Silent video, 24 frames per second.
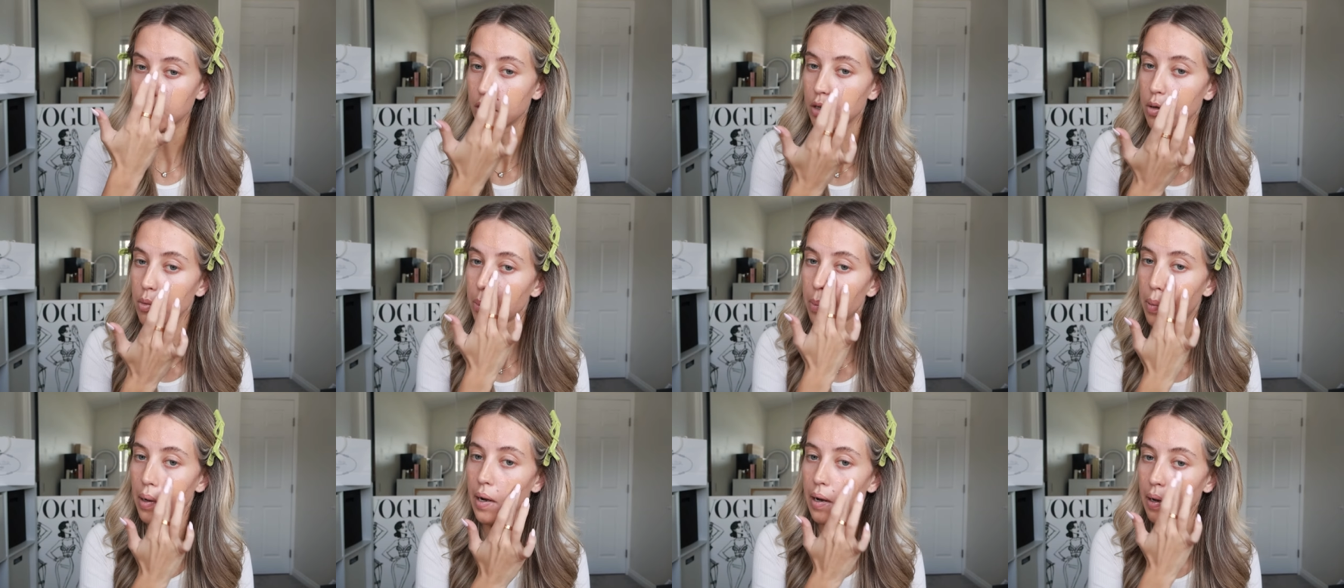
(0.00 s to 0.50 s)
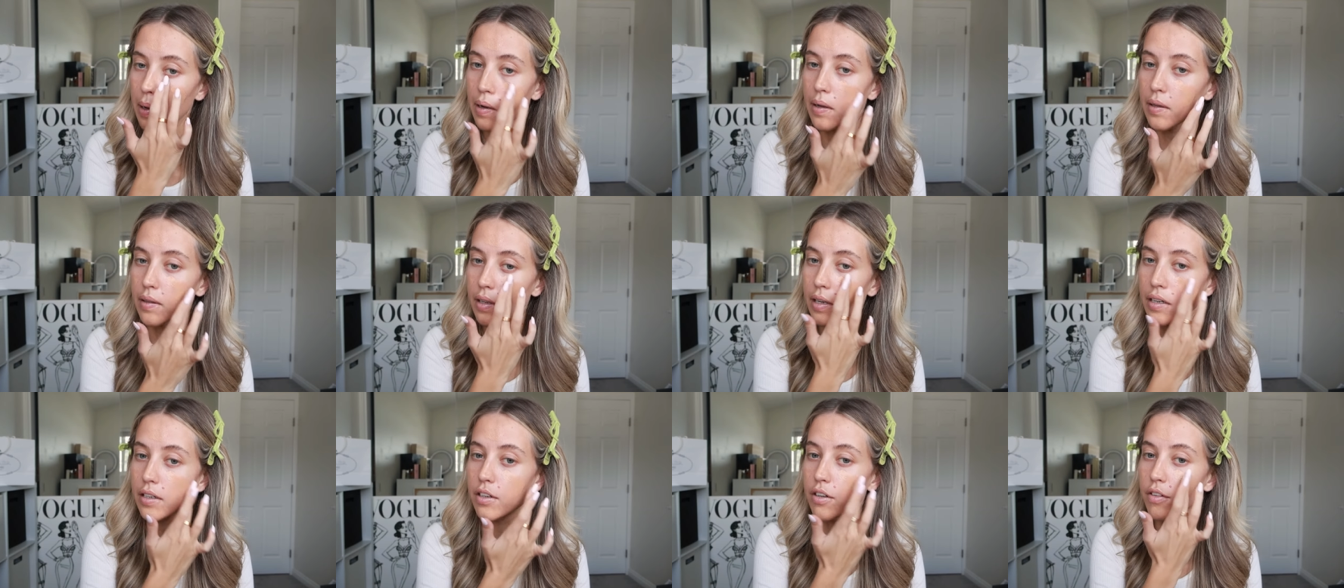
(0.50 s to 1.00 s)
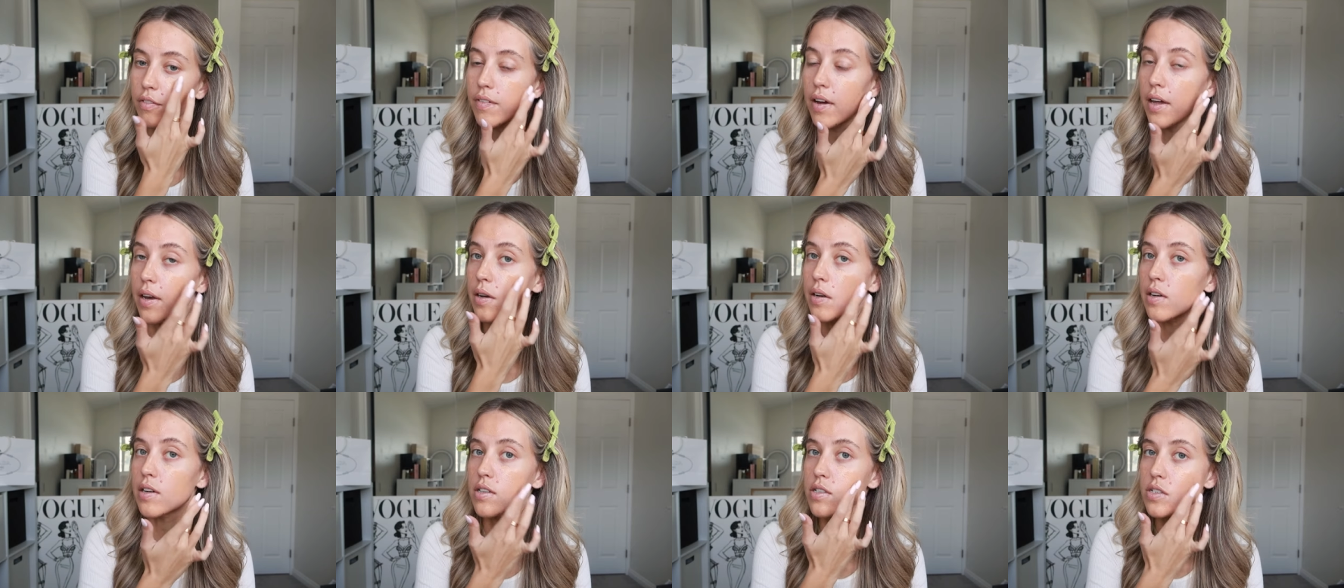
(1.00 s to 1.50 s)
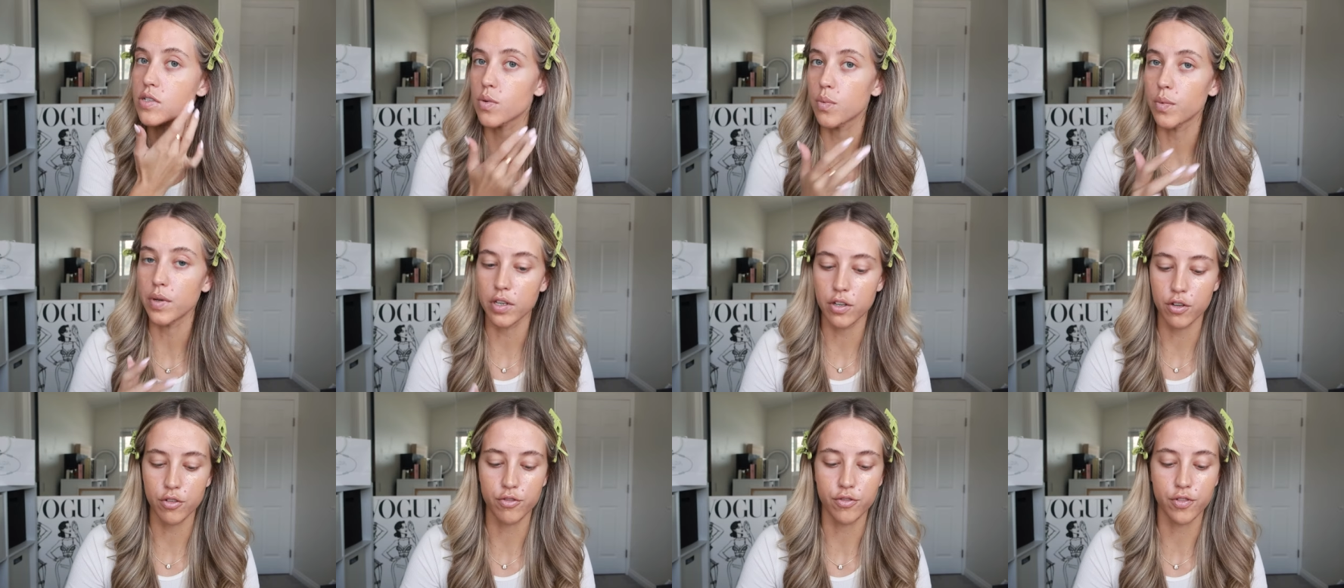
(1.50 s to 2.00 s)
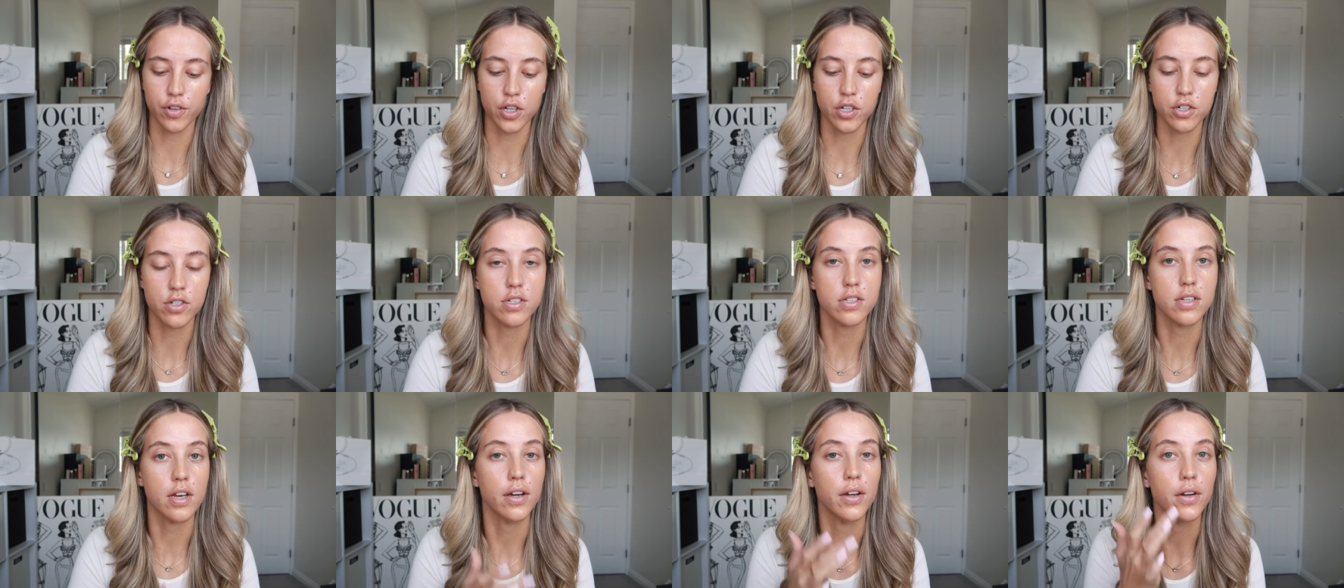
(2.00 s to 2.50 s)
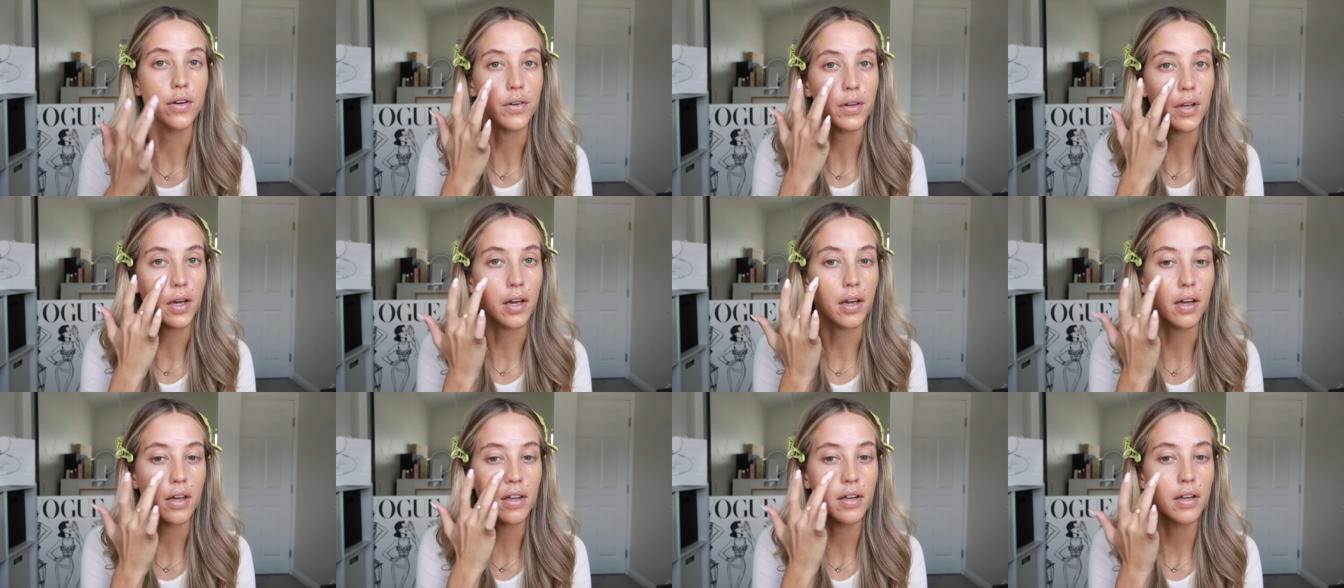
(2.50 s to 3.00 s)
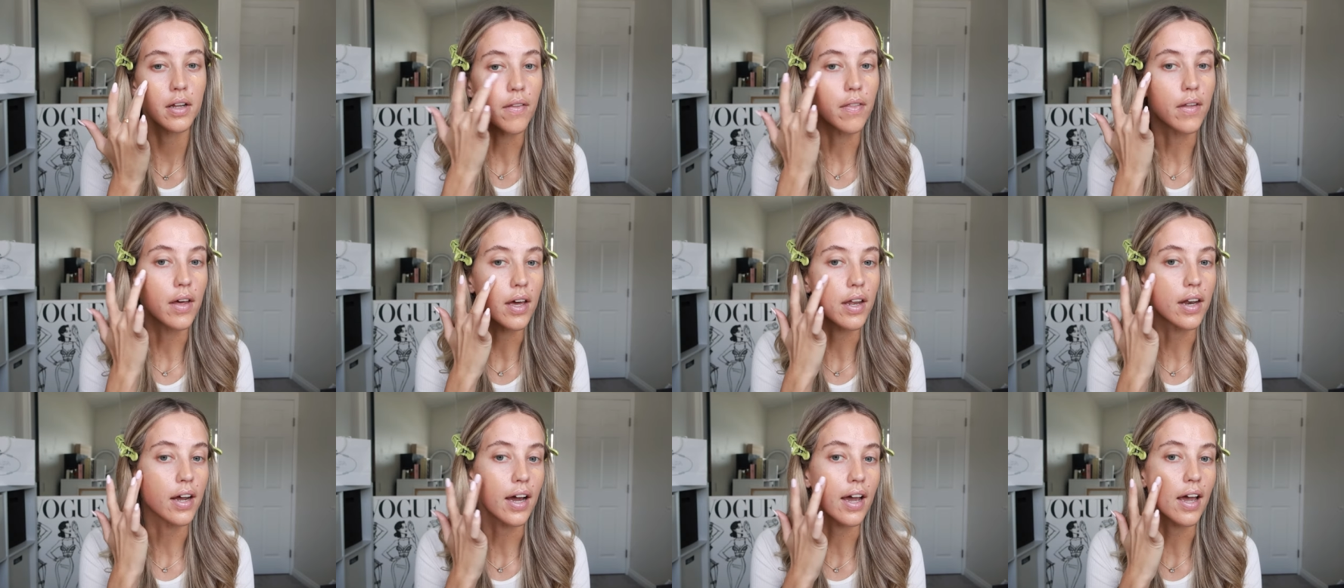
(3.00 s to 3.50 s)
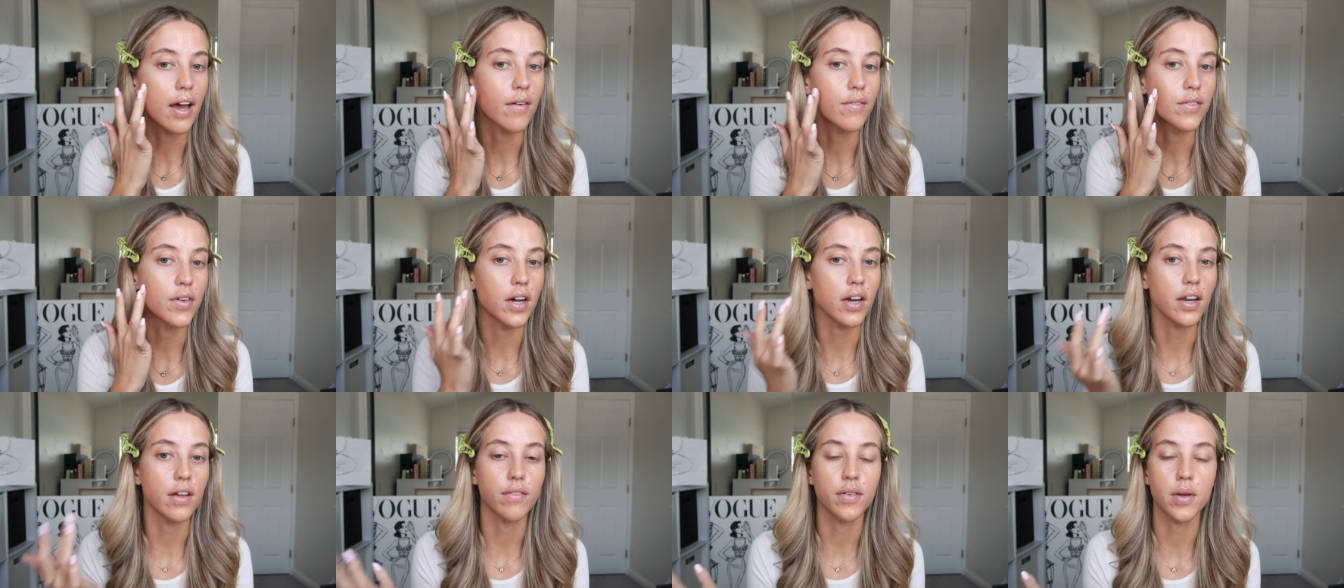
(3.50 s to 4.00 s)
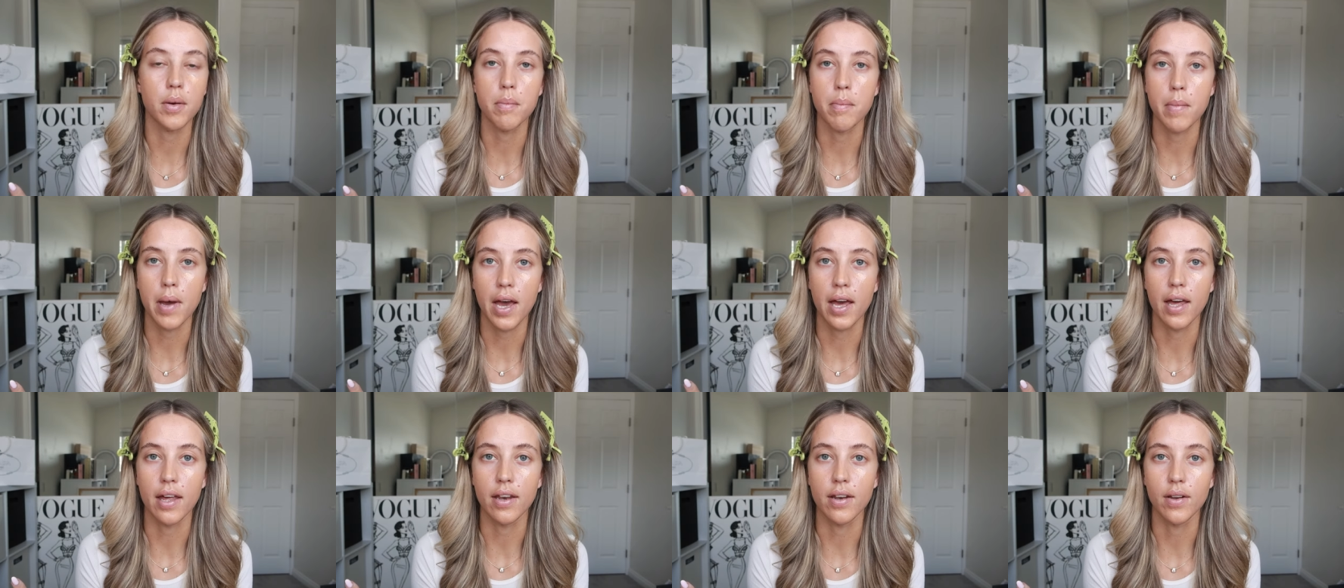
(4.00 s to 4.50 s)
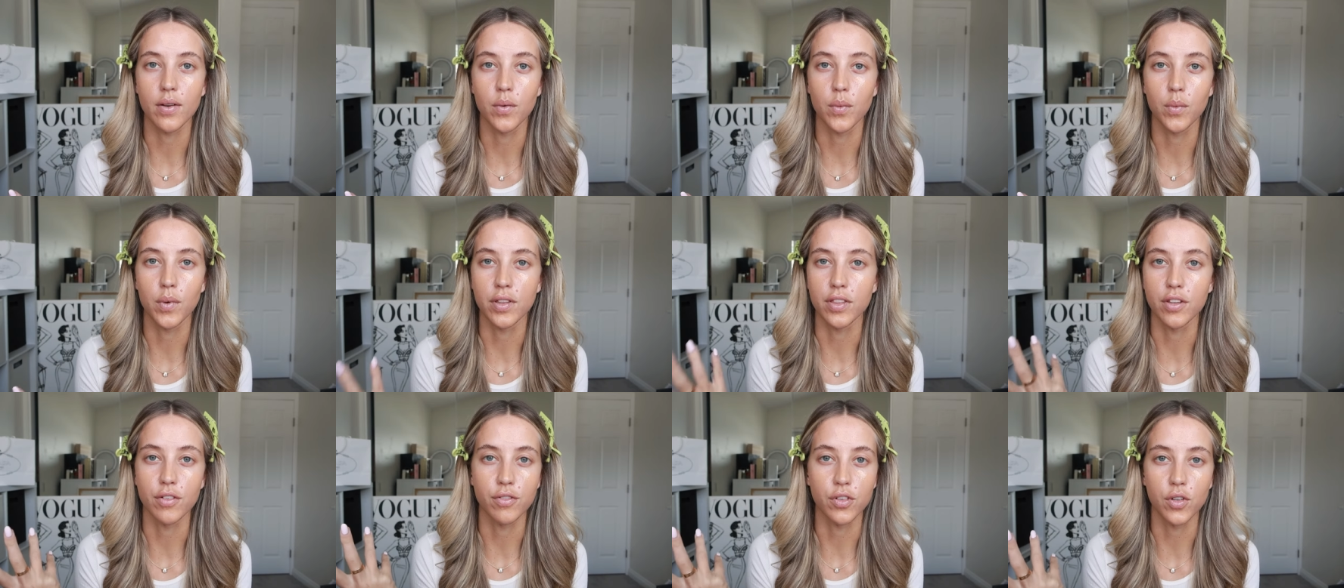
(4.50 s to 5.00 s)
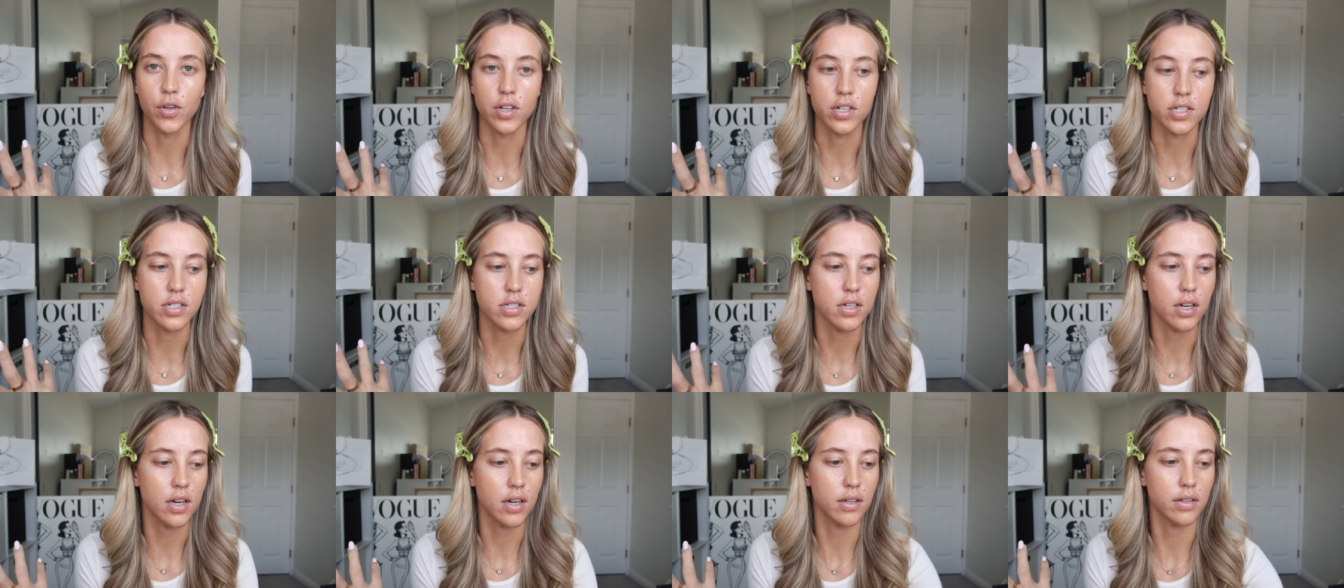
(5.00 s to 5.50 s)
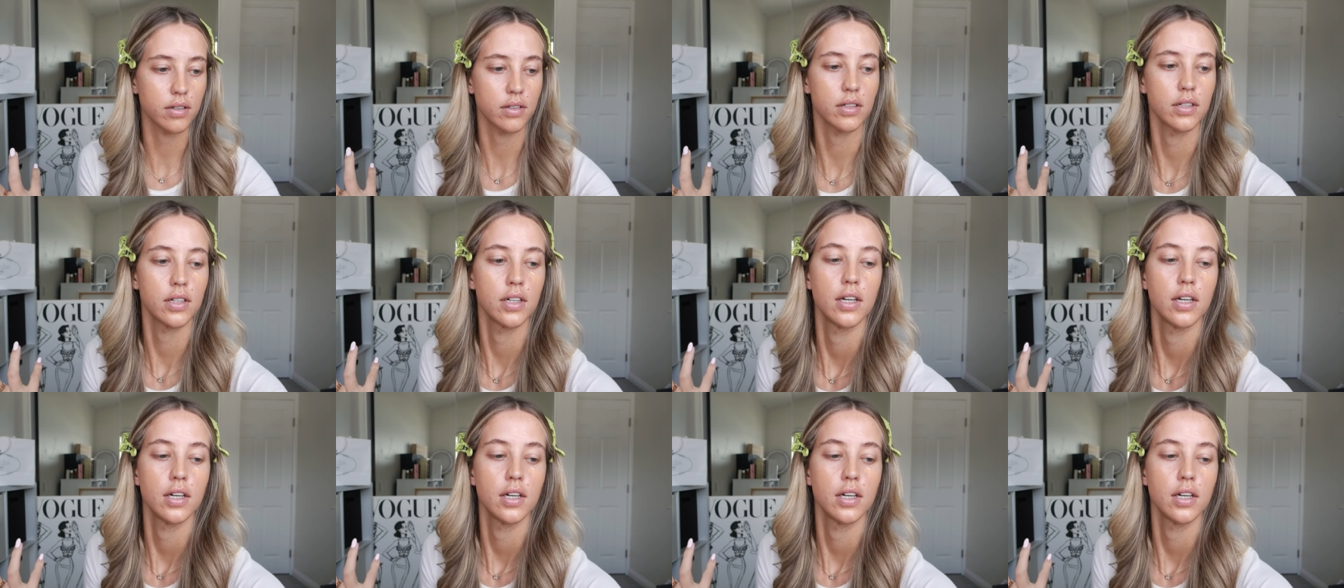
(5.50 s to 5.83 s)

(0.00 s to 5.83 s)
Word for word: You book like your vendors when you first set your date, and then I have not even met with the florist yet.